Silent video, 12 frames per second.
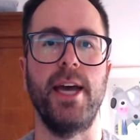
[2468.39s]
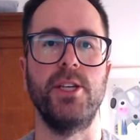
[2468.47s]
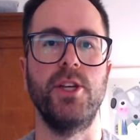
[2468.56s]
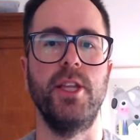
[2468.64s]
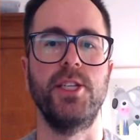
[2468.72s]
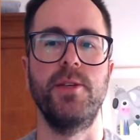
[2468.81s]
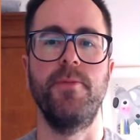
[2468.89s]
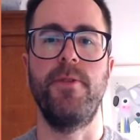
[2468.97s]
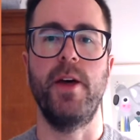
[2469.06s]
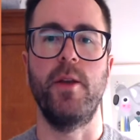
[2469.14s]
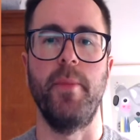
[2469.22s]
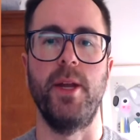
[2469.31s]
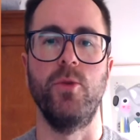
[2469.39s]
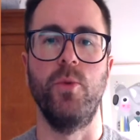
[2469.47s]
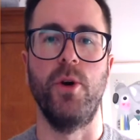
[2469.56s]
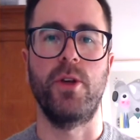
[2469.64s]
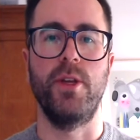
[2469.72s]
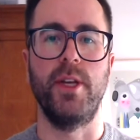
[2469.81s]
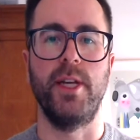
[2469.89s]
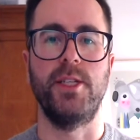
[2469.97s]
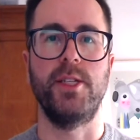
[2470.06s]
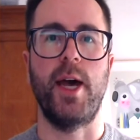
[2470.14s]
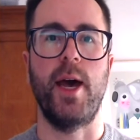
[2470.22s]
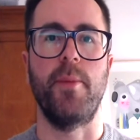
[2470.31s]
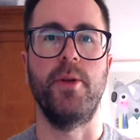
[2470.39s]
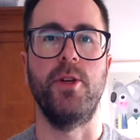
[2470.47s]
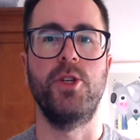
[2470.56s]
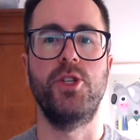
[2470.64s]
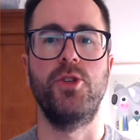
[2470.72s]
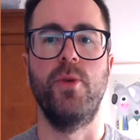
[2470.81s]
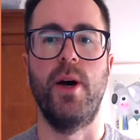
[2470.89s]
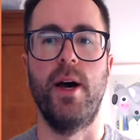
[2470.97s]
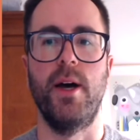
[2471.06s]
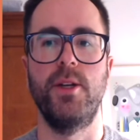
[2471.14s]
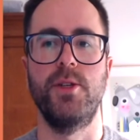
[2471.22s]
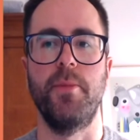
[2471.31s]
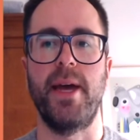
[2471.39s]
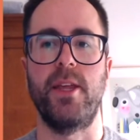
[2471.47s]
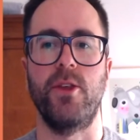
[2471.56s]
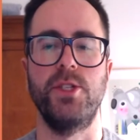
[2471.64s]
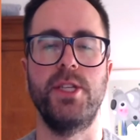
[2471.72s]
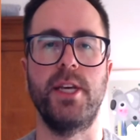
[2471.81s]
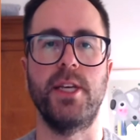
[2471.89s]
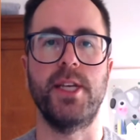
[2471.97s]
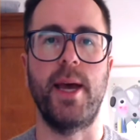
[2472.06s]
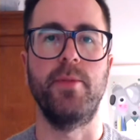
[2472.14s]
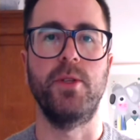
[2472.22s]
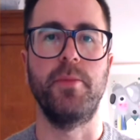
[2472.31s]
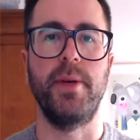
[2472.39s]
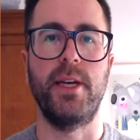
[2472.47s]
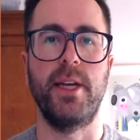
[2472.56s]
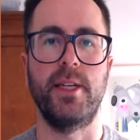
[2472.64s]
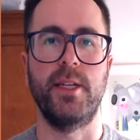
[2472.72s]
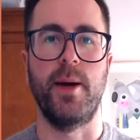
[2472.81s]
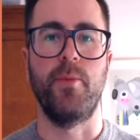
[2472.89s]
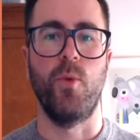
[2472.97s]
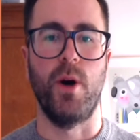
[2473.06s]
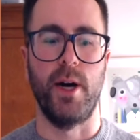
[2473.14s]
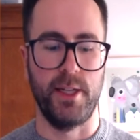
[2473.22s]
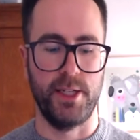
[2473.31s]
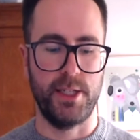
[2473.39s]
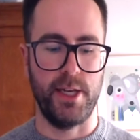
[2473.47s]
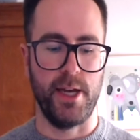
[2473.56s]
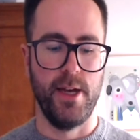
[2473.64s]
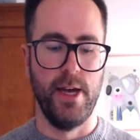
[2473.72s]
So there's some fundamental work that needs to happen to make those things able to be connected up wirelessly.